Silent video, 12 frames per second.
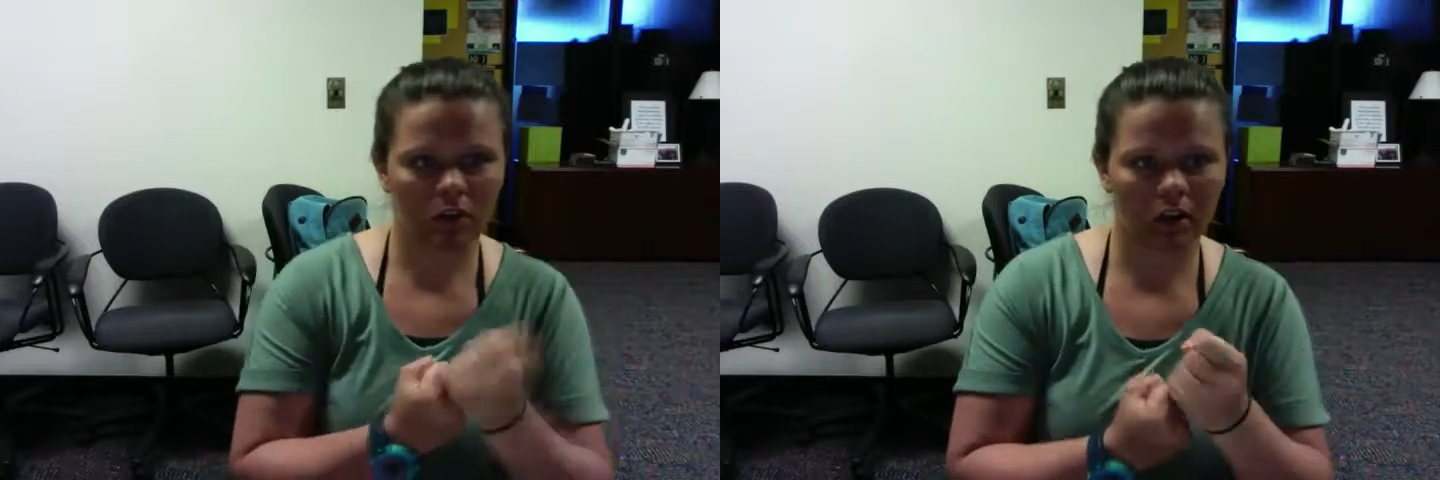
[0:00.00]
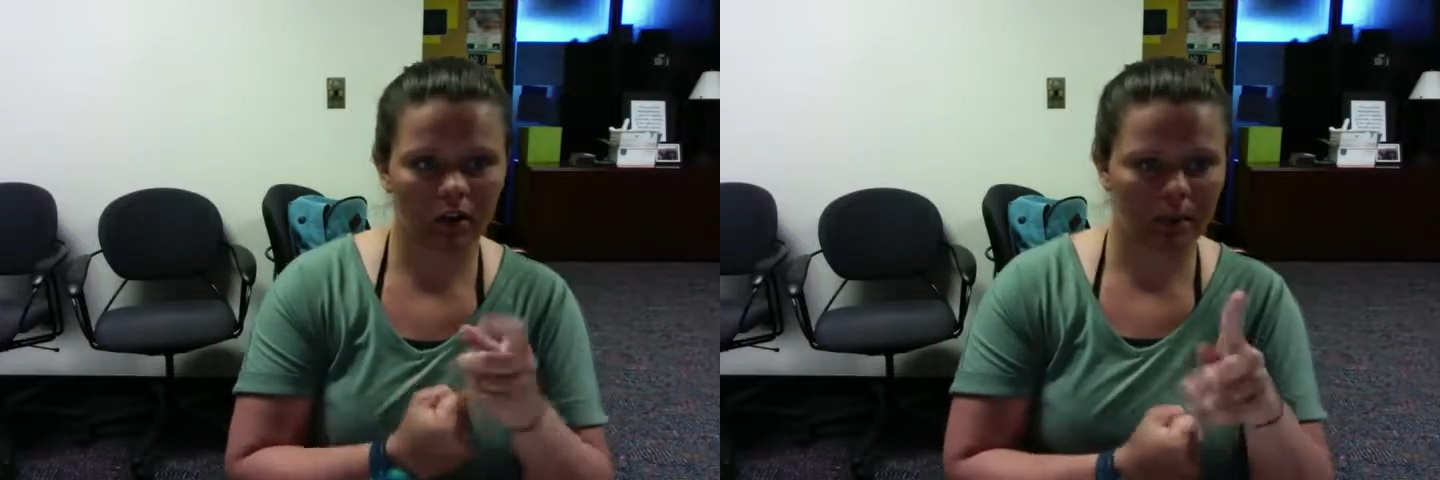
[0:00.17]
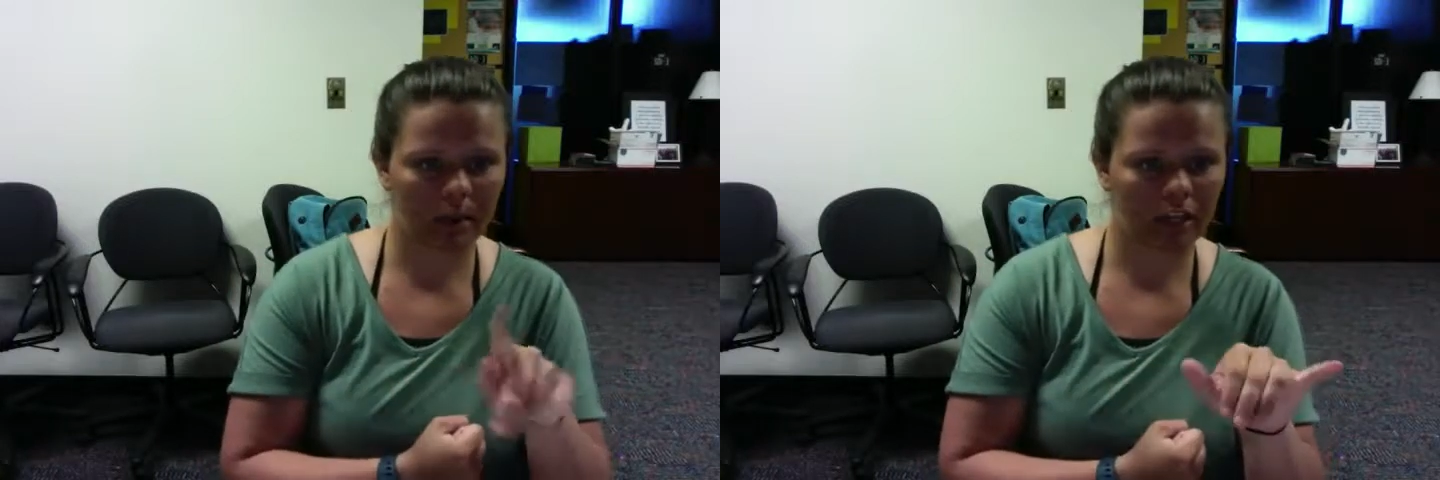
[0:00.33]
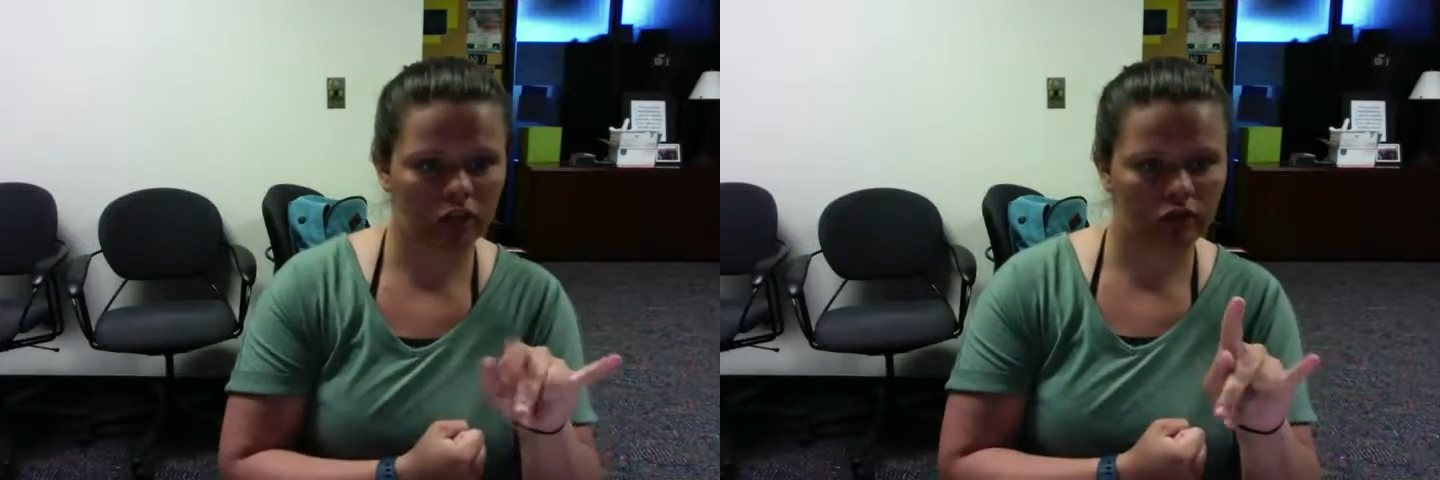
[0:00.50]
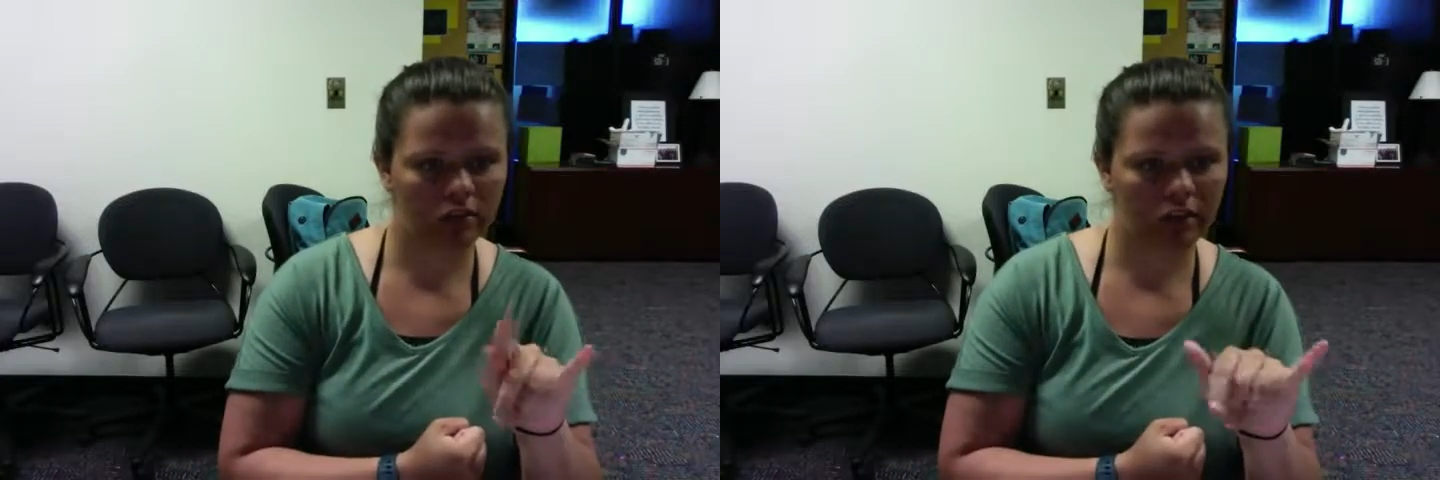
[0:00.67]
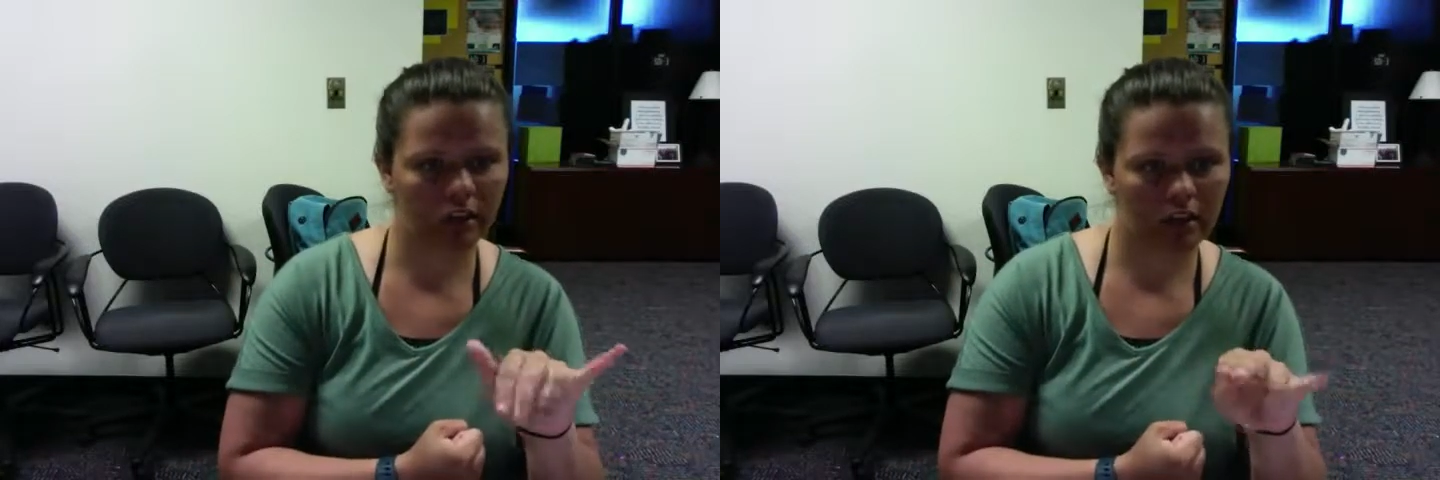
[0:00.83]
You only had
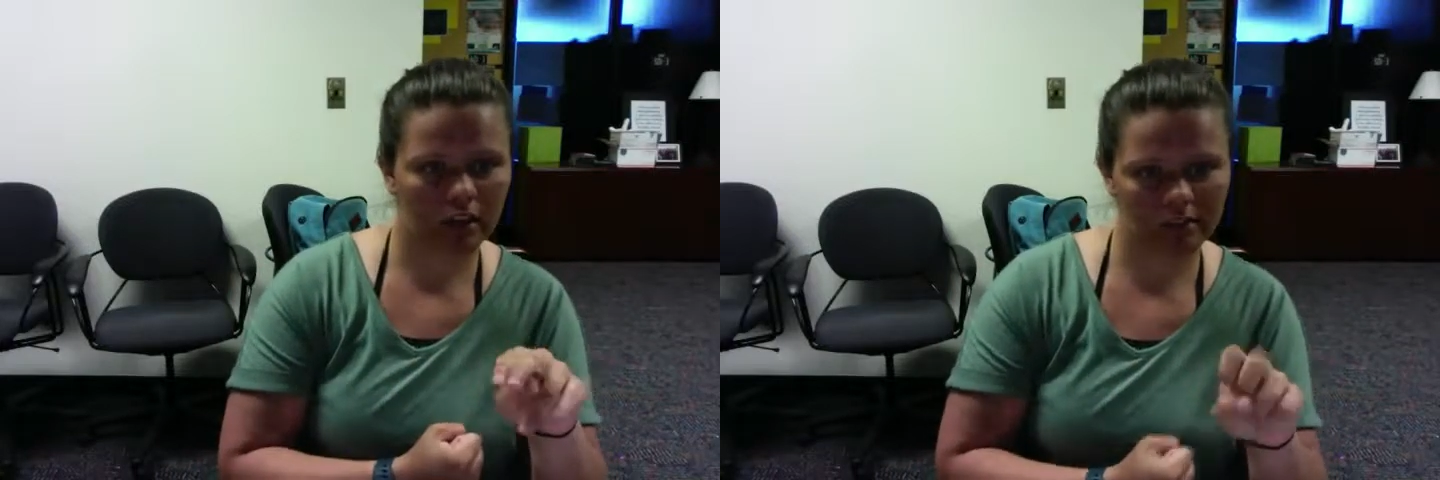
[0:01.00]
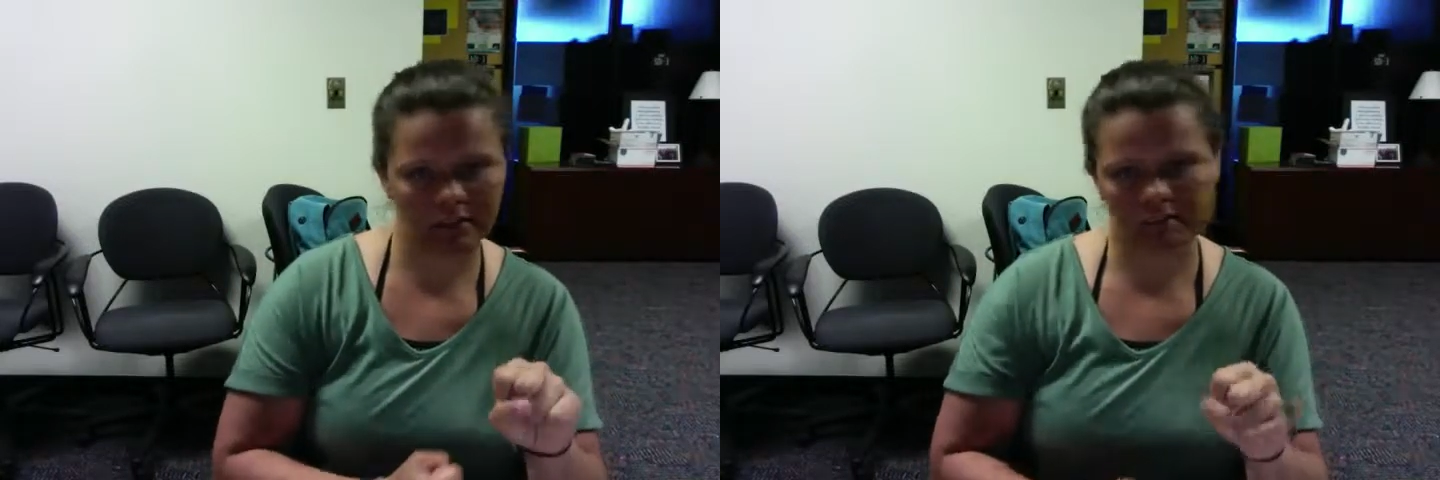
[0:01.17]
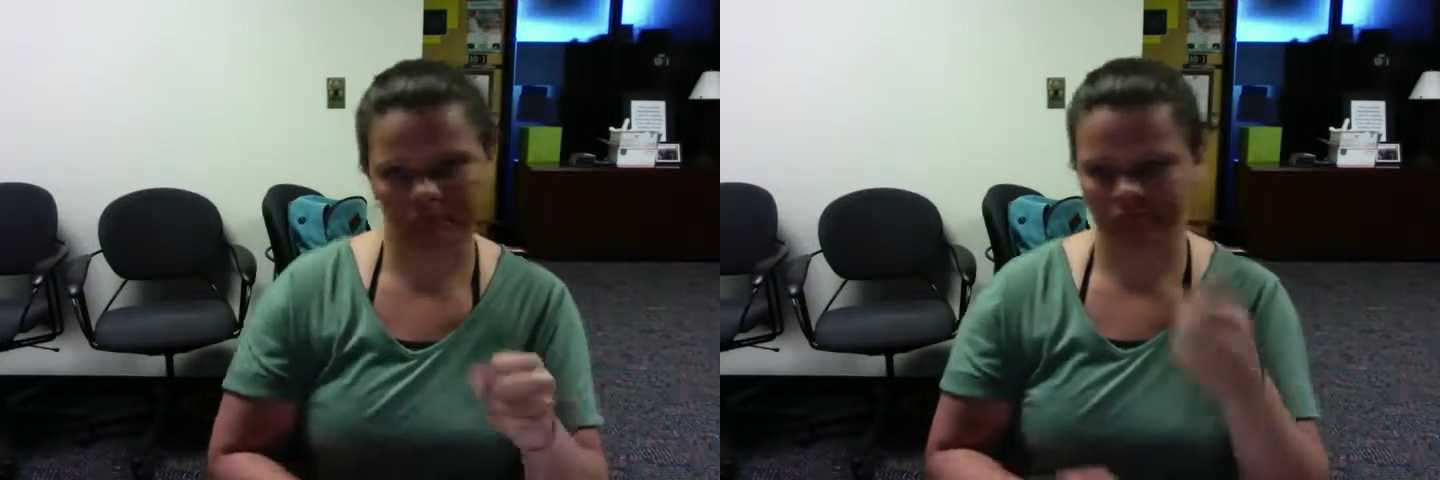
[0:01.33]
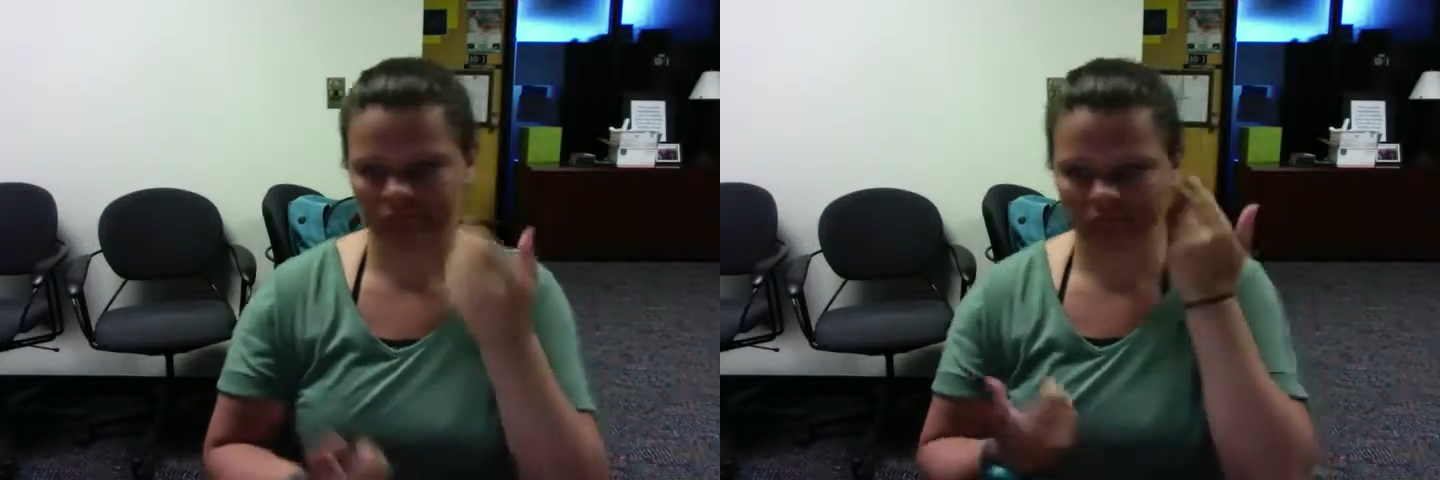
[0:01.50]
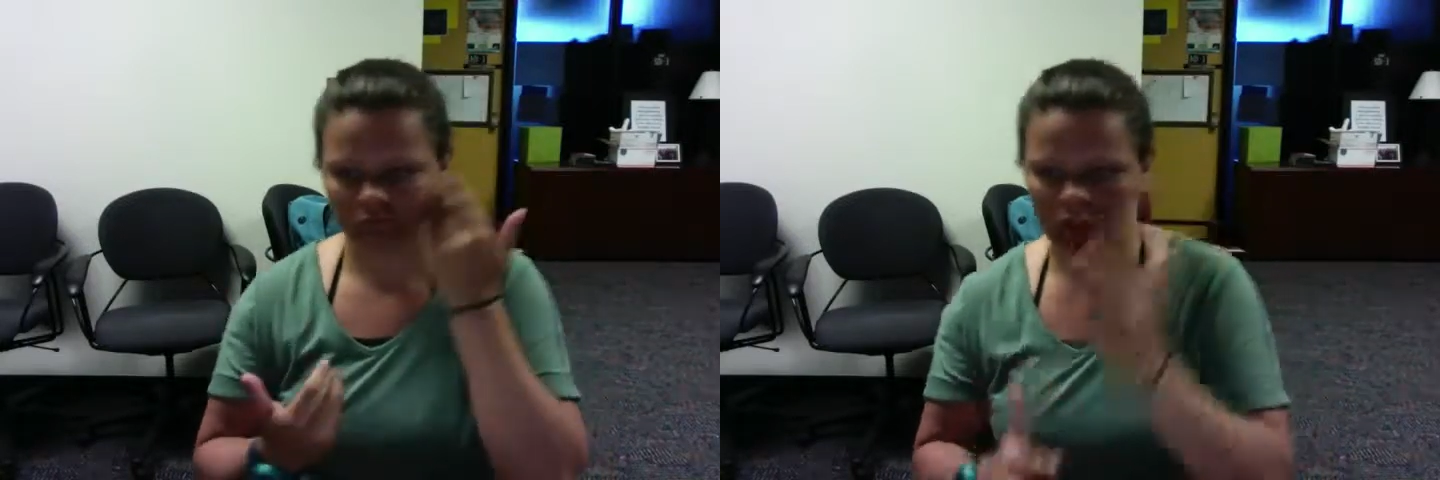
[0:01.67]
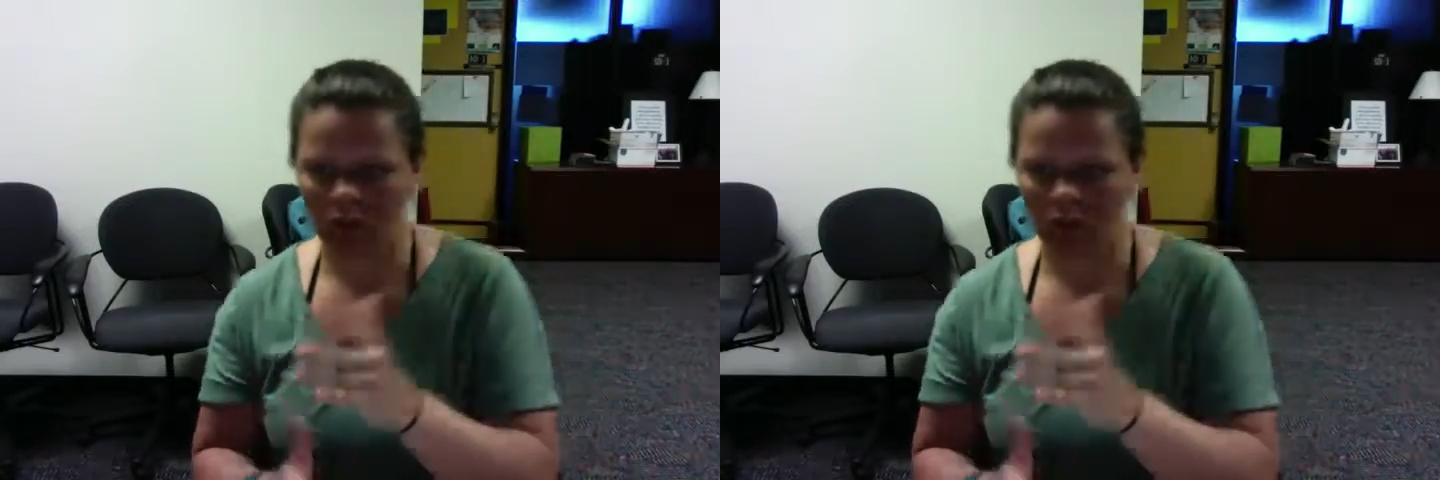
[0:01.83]
2/5 of your people who